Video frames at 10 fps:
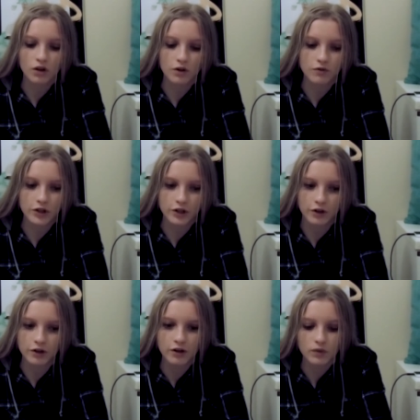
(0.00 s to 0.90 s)

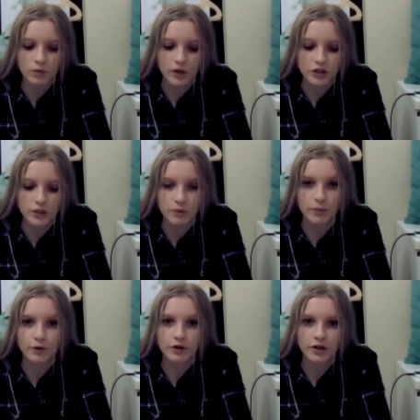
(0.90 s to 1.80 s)
video where she
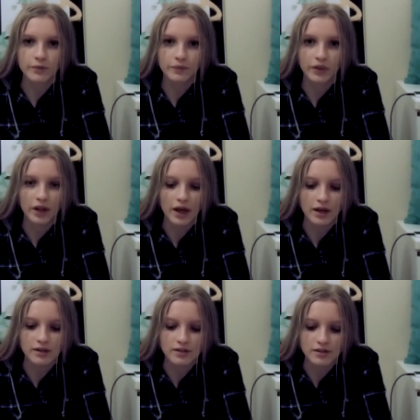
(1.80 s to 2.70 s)
promoted it,
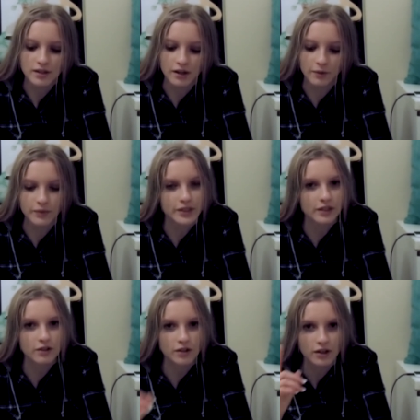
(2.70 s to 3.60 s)
and see,
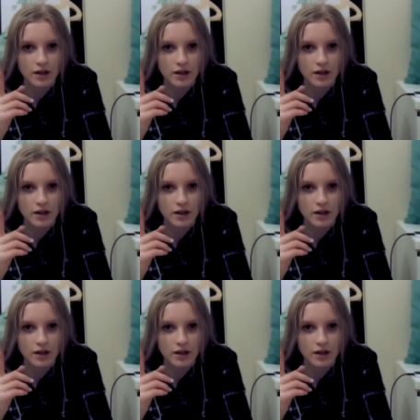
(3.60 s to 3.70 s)
look,